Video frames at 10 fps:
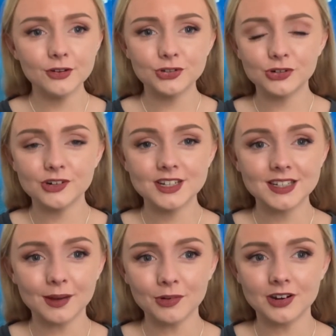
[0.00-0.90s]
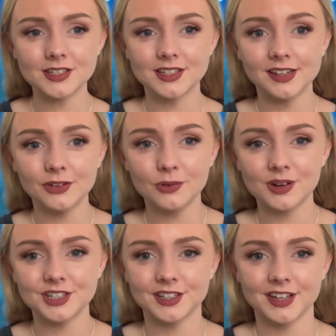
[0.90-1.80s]
Taurus, I'm Kristie, you're
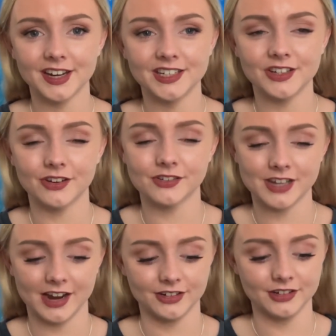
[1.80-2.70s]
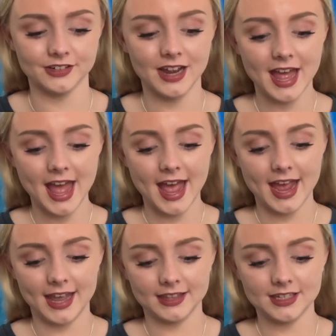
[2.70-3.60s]
watching Tiny Turtle Tarot
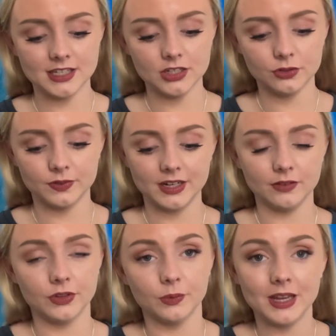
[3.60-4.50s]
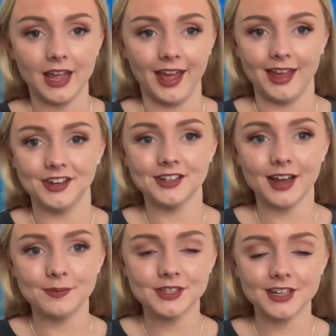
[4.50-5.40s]
and this is your reading for the week ahead.
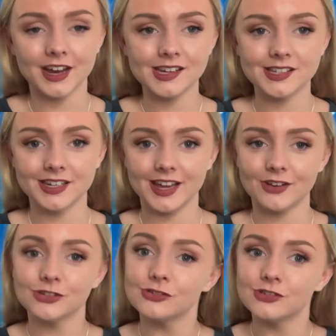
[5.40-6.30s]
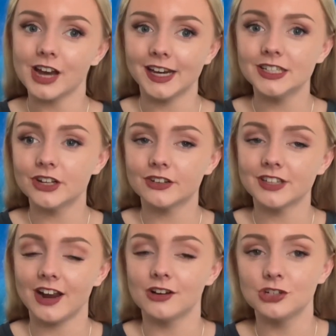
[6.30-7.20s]
I'm starting to now do Tiny Turtle
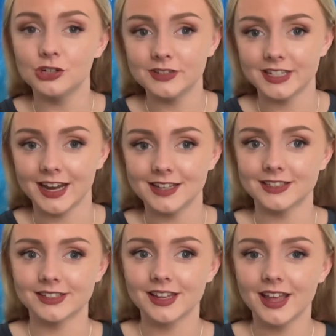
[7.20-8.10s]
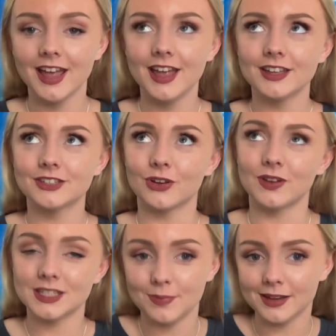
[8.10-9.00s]
Tarot Tuesdays, so
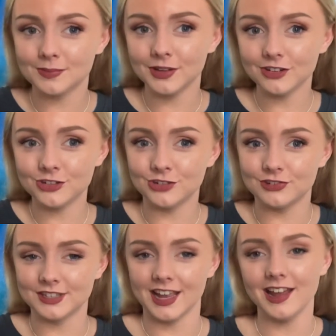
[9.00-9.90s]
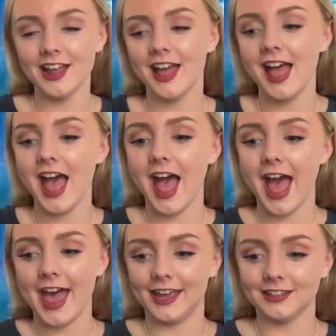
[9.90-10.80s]
expect me on a Tuesday
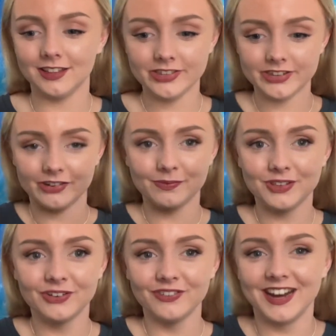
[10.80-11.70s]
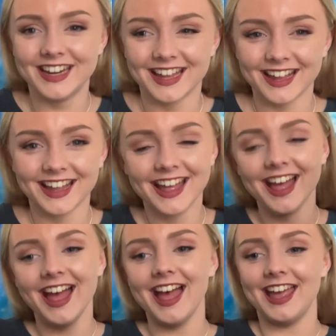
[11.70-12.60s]
and let's get on with your reading.
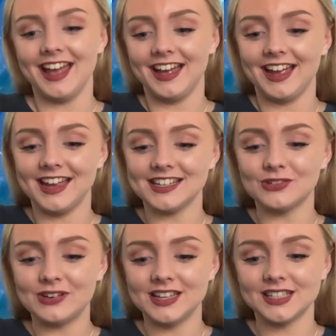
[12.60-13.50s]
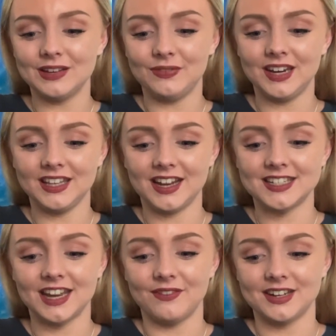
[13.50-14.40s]
Uh, as always, if anything I
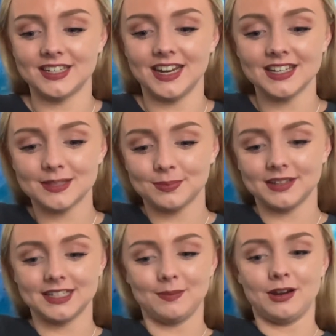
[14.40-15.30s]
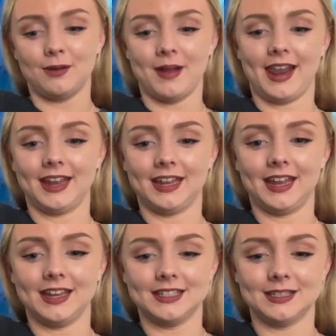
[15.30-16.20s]
say resonates, please let me know by liking
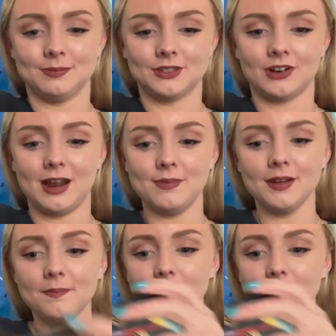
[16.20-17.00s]
and subscribing.